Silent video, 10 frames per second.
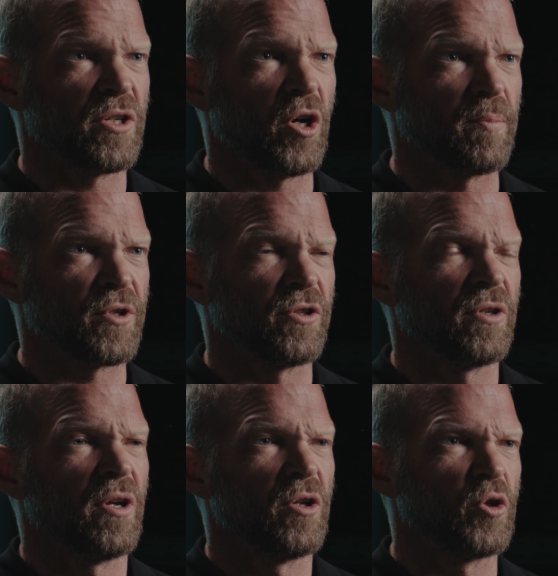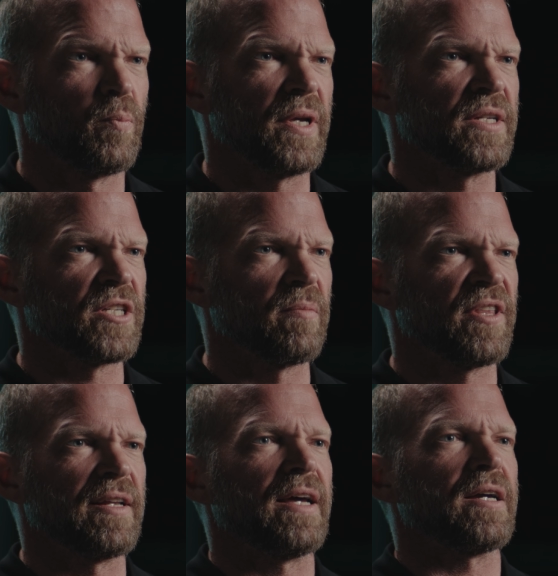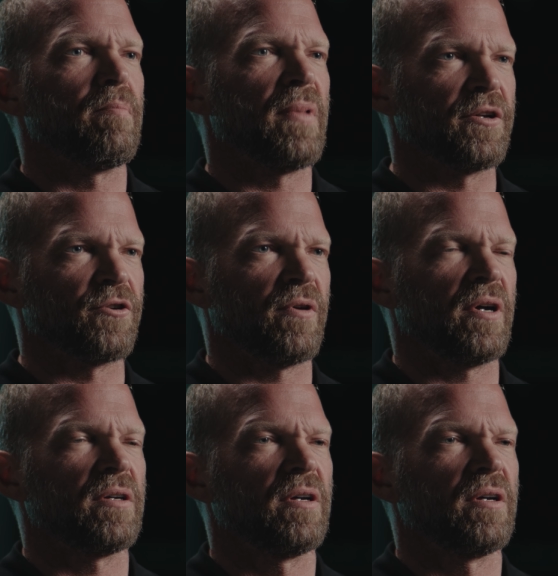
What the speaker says: the option to pick something like a mantra.